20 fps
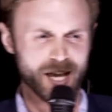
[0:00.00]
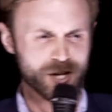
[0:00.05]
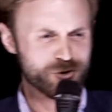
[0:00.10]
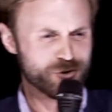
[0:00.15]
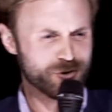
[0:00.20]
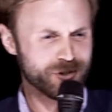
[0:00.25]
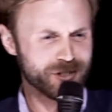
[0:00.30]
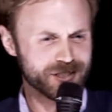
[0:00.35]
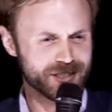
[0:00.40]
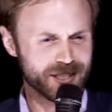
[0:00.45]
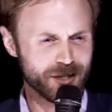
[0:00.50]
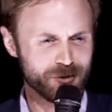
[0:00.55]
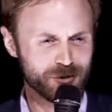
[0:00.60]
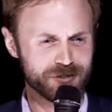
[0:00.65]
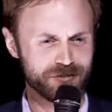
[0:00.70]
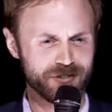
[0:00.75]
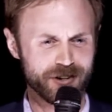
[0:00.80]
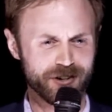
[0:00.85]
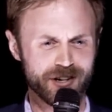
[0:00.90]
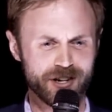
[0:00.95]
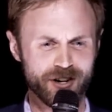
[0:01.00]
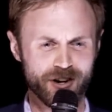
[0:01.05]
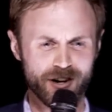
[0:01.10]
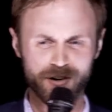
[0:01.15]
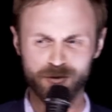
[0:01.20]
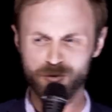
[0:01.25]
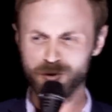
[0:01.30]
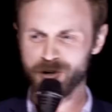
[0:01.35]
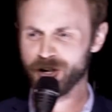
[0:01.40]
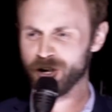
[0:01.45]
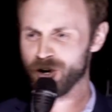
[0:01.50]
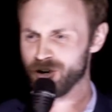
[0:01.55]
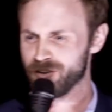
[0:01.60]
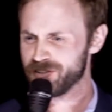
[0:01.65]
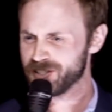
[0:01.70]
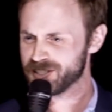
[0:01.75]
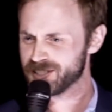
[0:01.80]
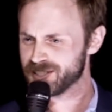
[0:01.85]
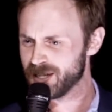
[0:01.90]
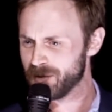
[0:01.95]
entrance. I was very... Anyone
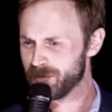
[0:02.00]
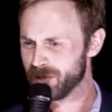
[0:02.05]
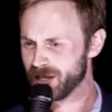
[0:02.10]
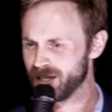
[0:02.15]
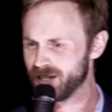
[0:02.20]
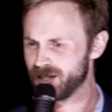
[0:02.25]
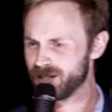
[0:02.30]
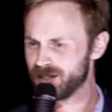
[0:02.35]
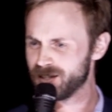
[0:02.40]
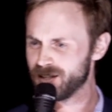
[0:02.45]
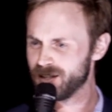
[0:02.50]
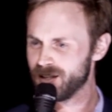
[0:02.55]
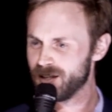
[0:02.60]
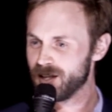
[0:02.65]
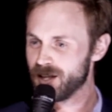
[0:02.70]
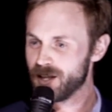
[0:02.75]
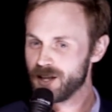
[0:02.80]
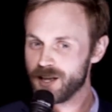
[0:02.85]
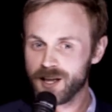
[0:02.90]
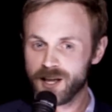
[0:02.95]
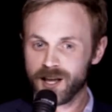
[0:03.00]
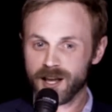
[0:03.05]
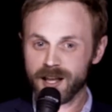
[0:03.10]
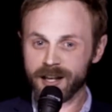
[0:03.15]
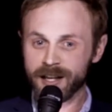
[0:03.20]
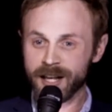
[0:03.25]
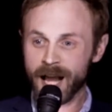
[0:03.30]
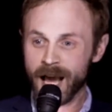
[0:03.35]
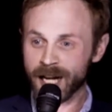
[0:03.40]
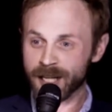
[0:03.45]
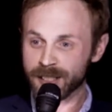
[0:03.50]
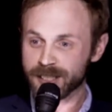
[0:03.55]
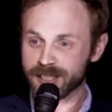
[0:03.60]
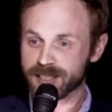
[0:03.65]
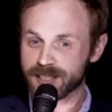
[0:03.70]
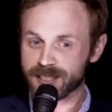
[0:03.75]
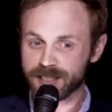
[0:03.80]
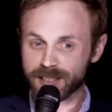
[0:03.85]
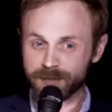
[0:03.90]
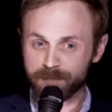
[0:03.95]
nervous coming in? Not a
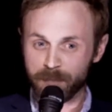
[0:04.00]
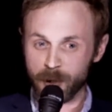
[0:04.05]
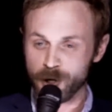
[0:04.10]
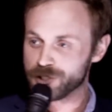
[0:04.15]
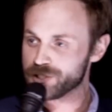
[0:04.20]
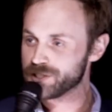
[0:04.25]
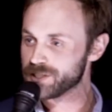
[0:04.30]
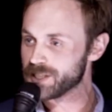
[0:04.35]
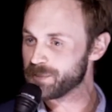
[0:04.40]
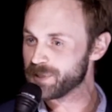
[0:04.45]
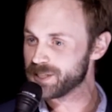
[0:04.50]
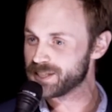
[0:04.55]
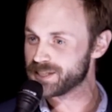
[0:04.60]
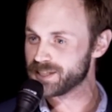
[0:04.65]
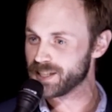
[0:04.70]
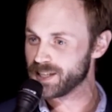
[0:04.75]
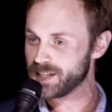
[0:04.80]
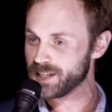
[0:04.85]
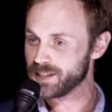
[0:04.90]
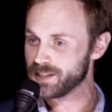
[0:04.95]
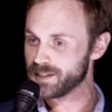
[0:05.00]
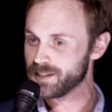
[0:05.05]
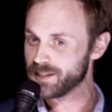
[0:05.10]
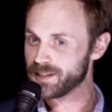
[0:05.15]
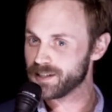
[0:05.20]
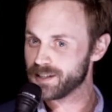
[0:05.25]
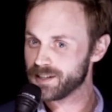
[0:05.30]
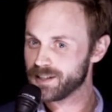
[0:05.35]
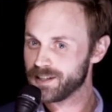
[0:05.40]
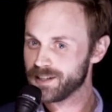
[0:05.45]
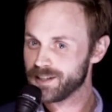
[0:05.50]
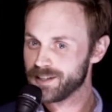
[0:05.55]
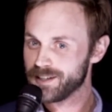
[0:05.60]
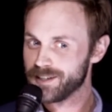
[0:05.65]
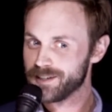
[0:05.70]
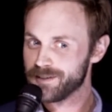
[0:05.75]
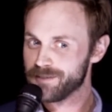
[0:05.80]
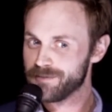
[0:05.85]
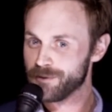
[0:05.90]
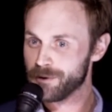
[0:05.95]
person to be seen
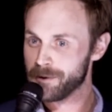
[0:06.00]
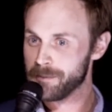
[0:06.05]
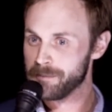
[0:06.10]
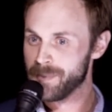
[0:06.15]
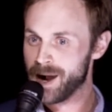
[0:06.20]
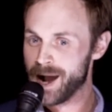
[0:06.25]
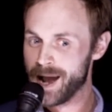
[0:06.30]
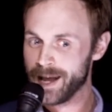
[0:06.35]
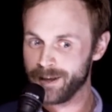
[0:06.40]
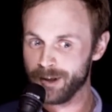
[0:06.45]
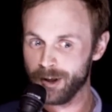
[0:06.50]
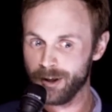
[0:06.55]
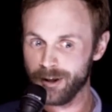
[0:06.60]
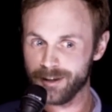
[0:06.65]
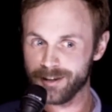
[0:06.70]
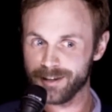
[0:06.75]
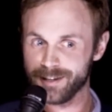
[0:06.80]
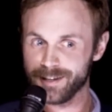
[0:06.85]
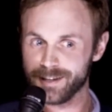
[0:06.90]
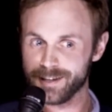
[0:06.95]
for a mile.